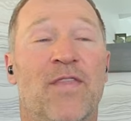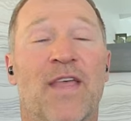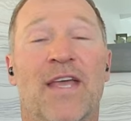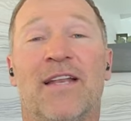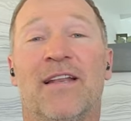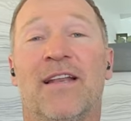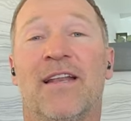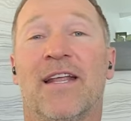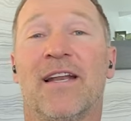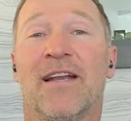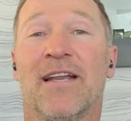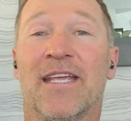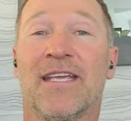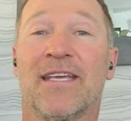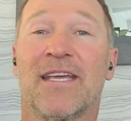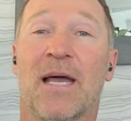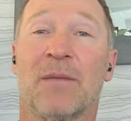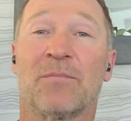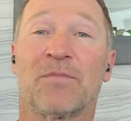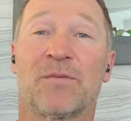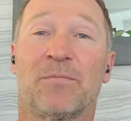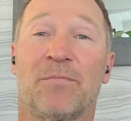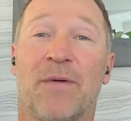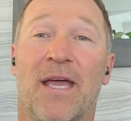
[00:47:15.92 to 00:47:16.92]
know if that
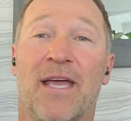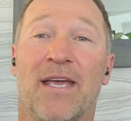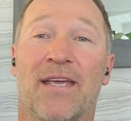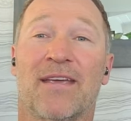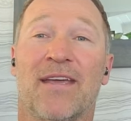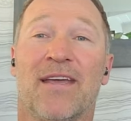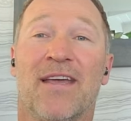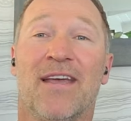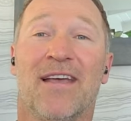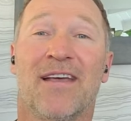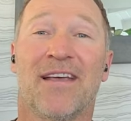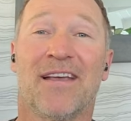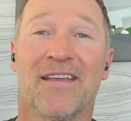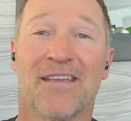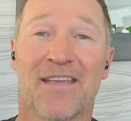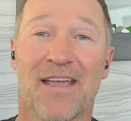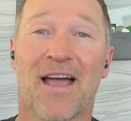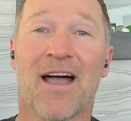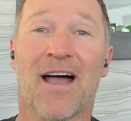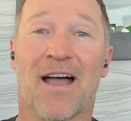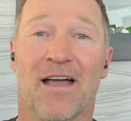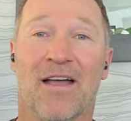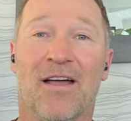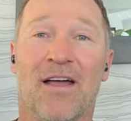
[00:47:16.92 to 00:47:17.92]
literally comes back.
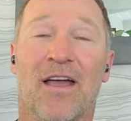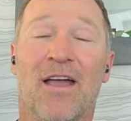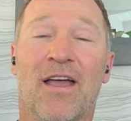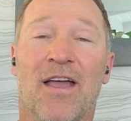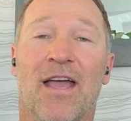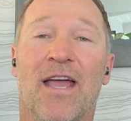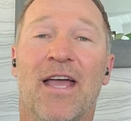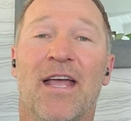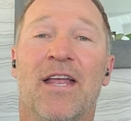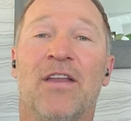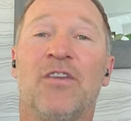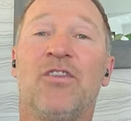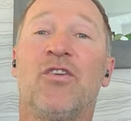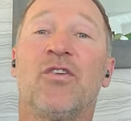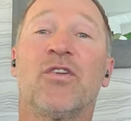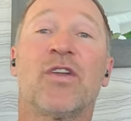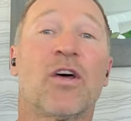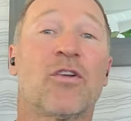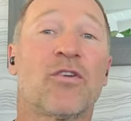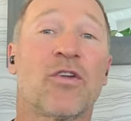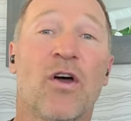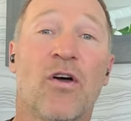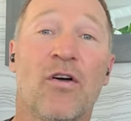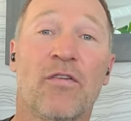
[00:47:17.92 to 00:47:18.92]
Yeah,
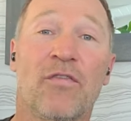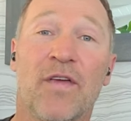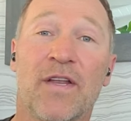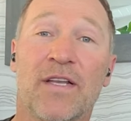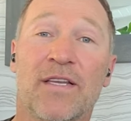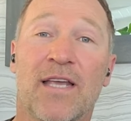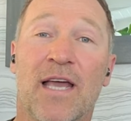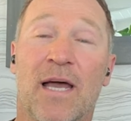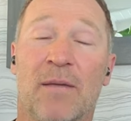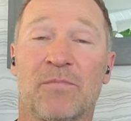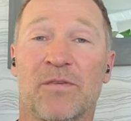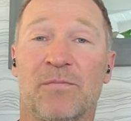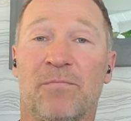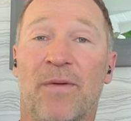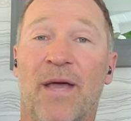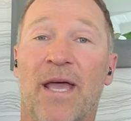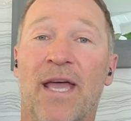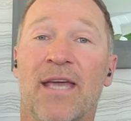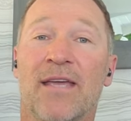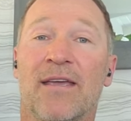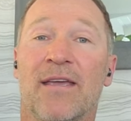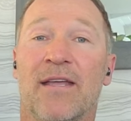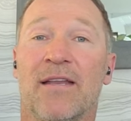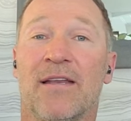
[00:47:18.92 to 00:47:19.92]
and you don't know if it
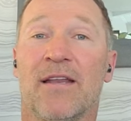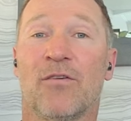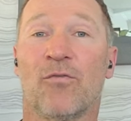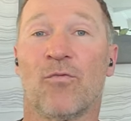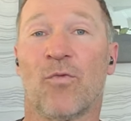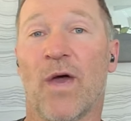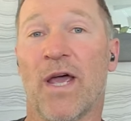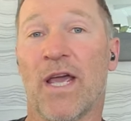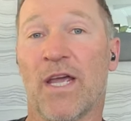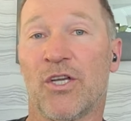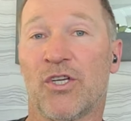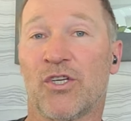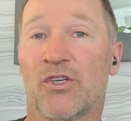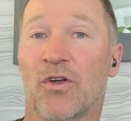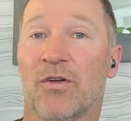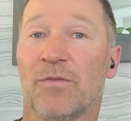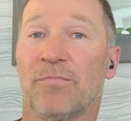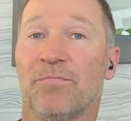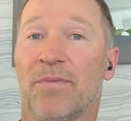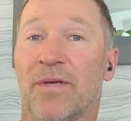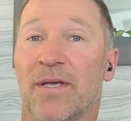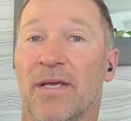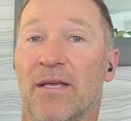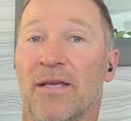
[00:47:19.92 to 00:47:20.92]
comes back in the way
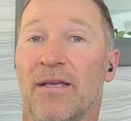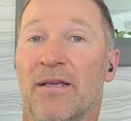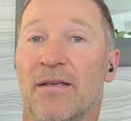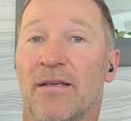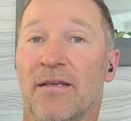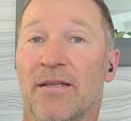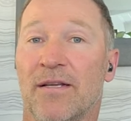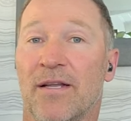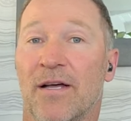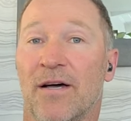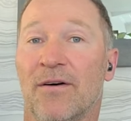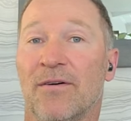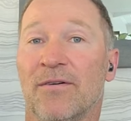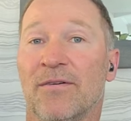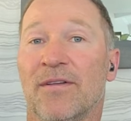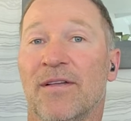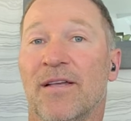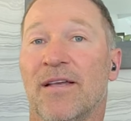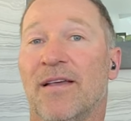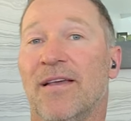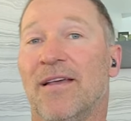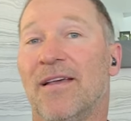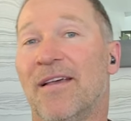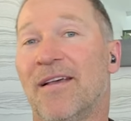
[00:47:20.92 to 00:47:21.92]
it should be, you
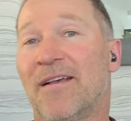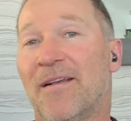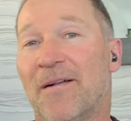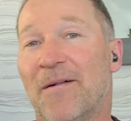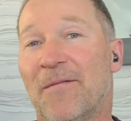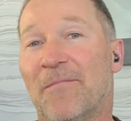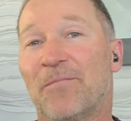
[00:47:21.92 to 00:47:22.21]
know.